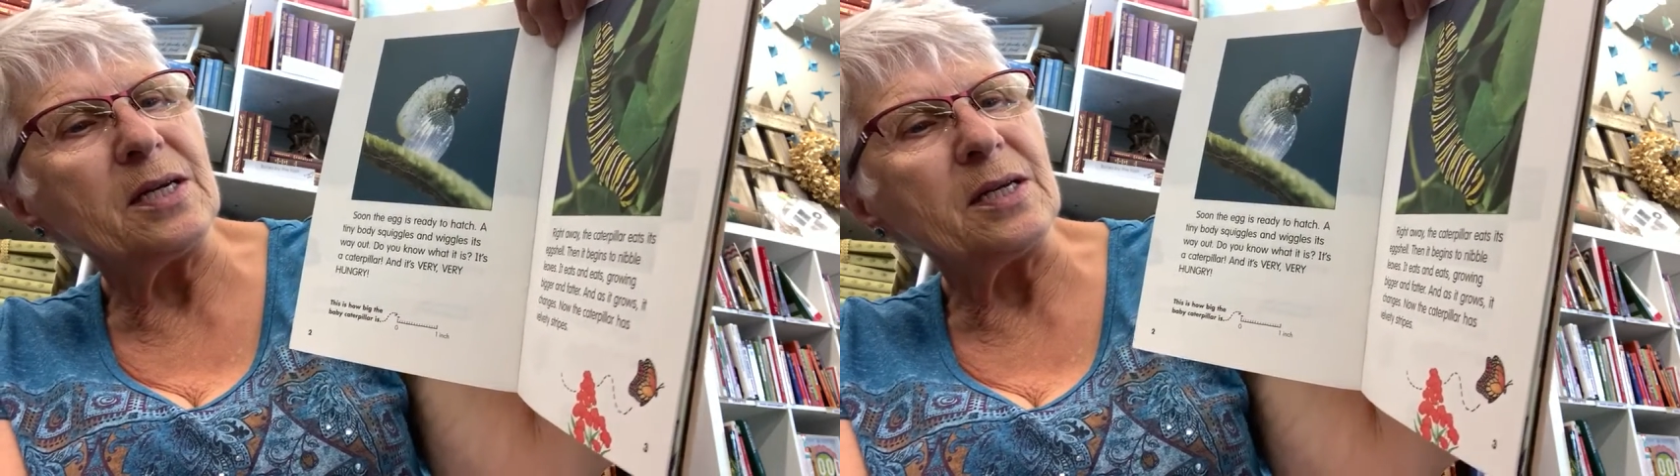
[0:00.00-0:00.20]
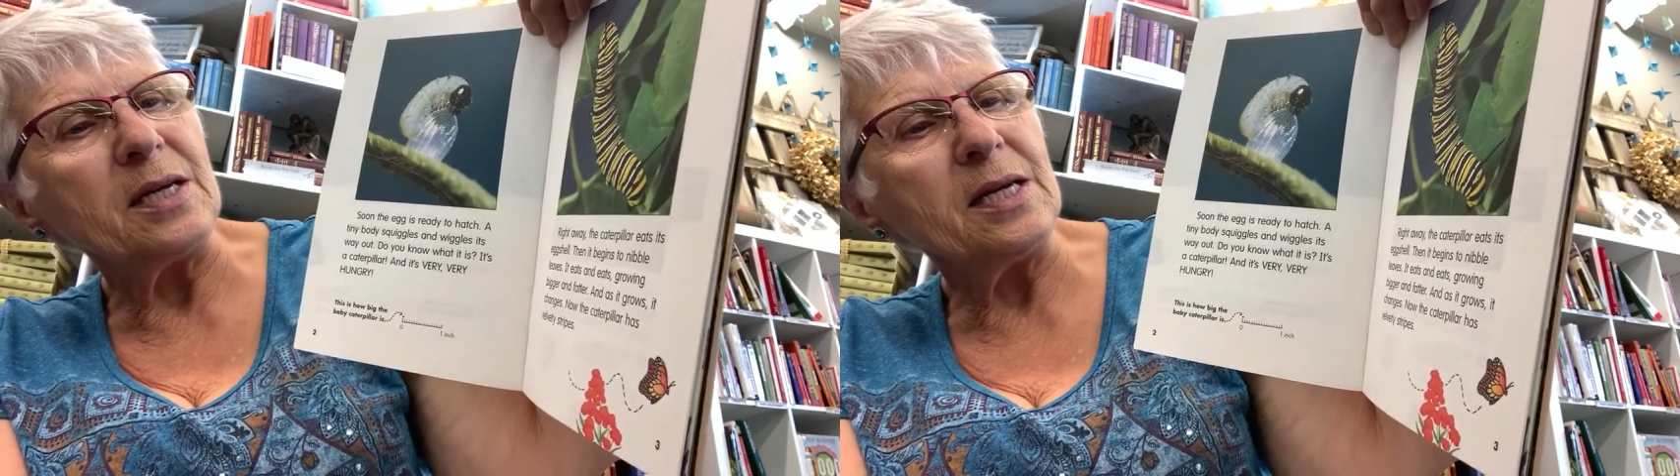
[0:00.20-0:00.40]

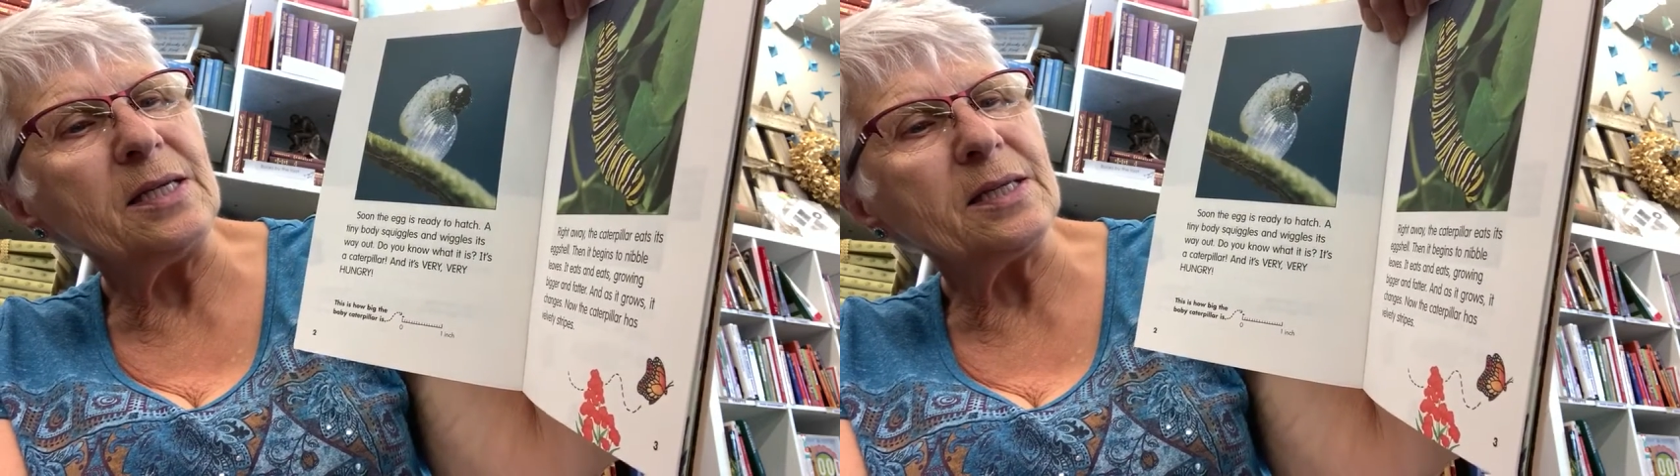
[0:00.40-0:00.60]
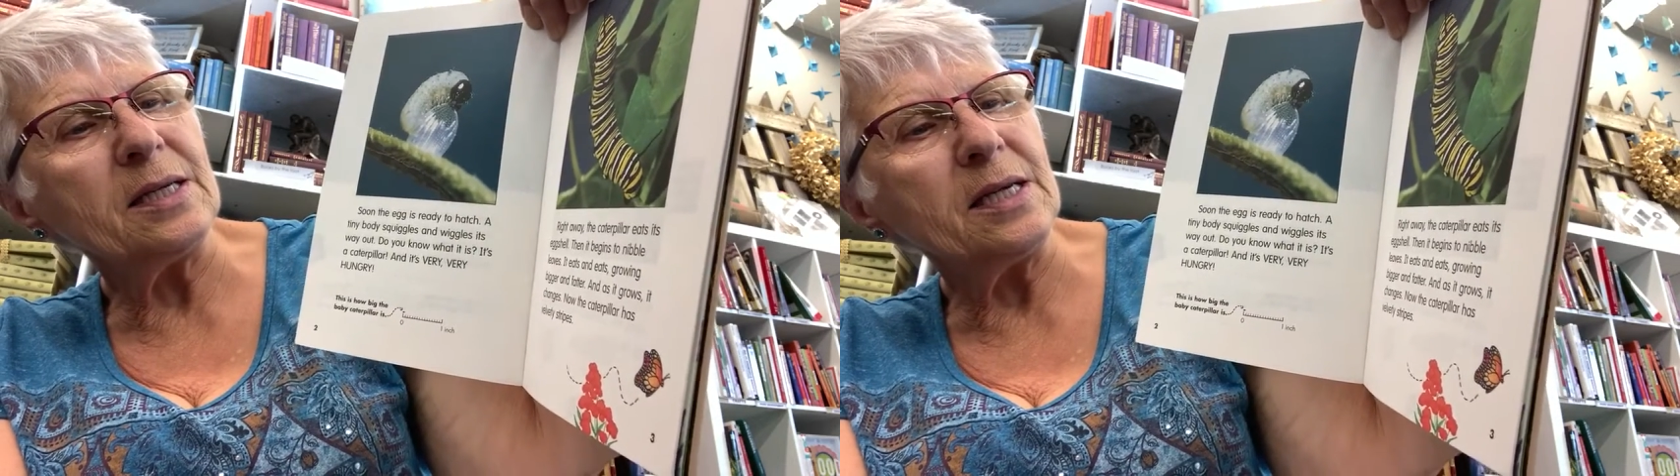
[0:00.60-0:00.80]
It
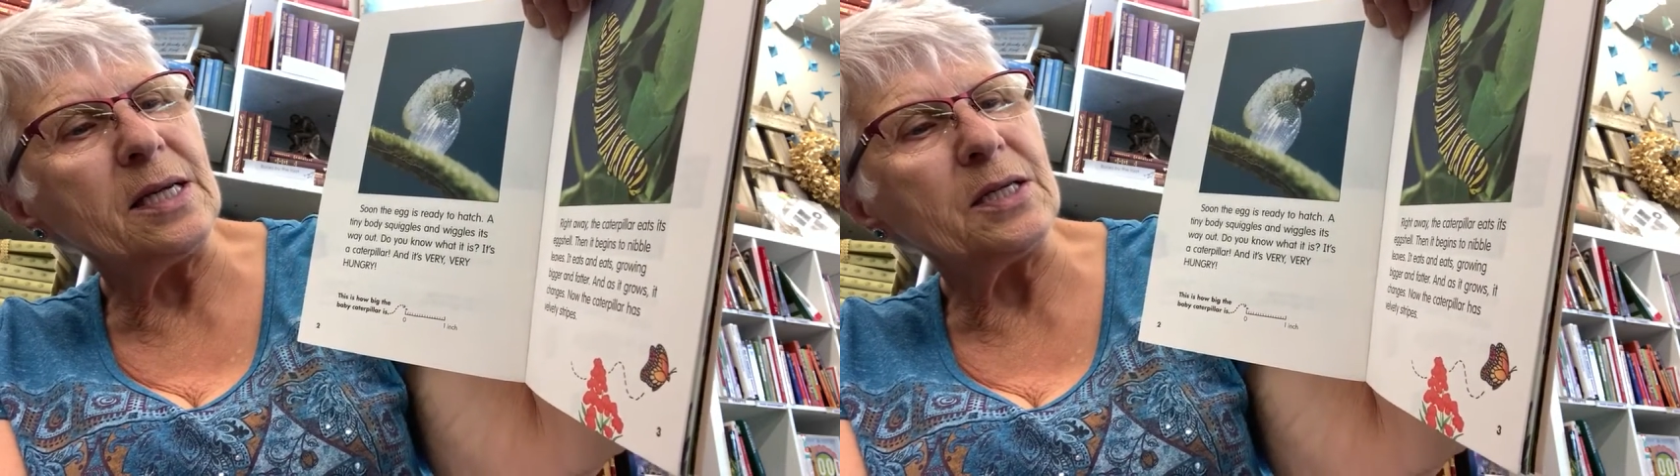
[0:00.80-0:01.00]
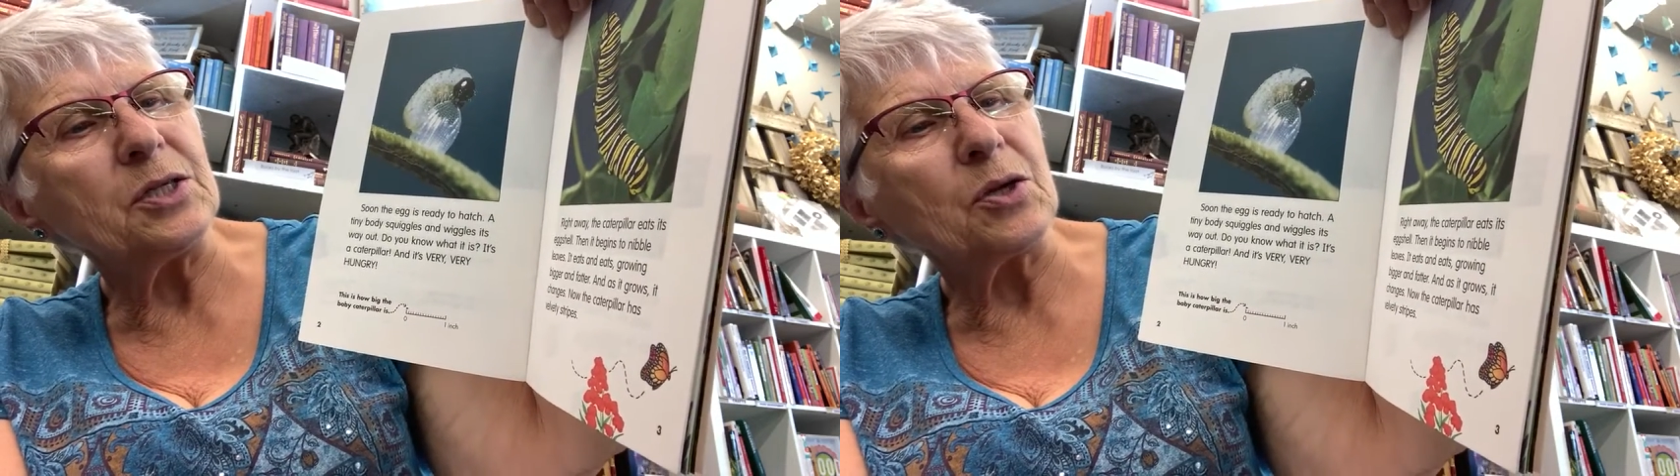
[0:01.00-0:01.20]
eats and eats,